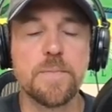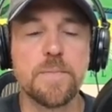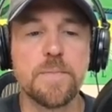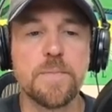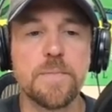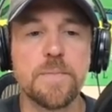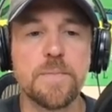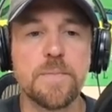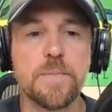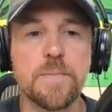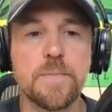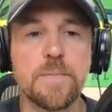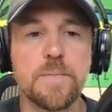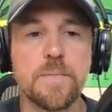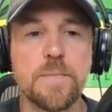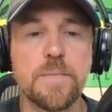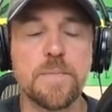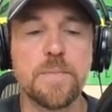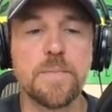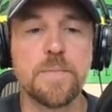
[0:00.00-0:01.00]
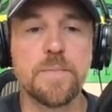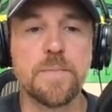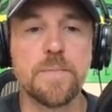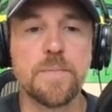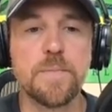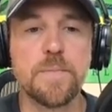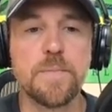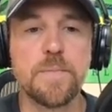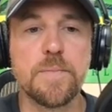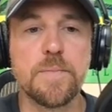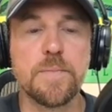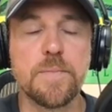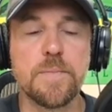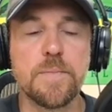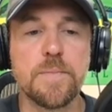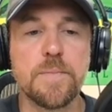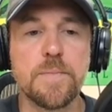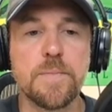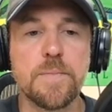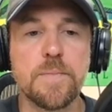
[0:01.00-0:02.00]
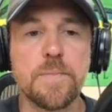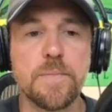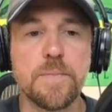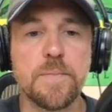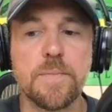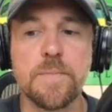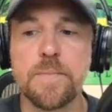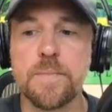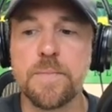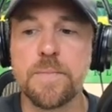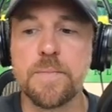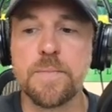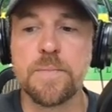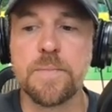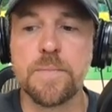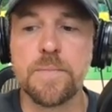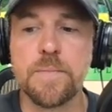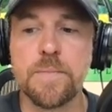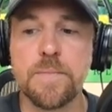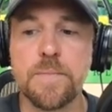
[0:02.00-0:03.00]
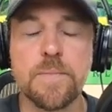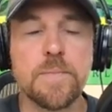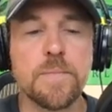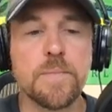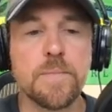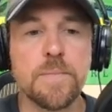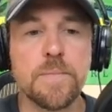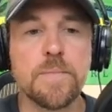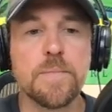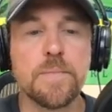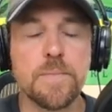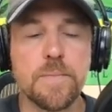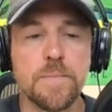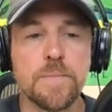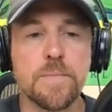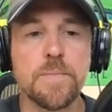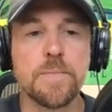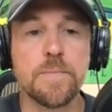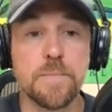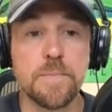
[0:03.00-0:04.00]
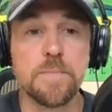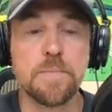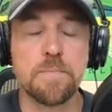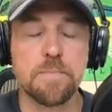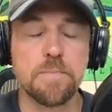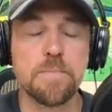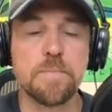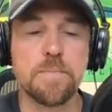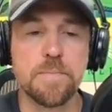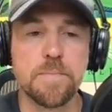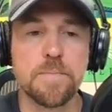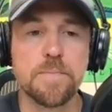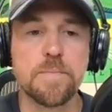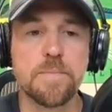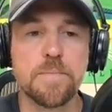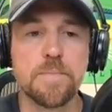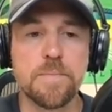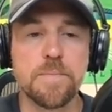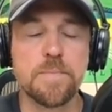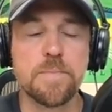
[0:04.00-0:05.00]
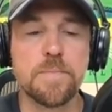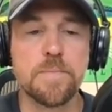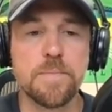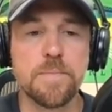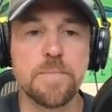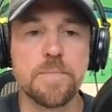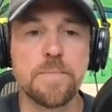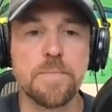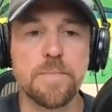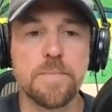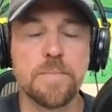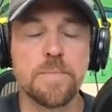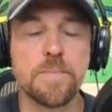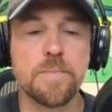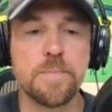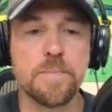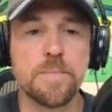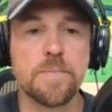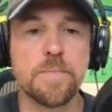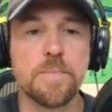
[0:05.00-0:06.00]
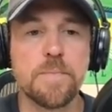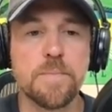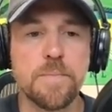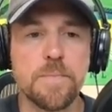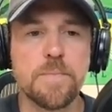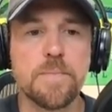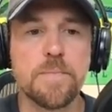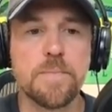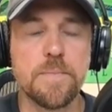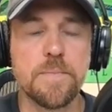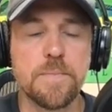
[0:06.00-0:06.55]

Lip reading: [no speech]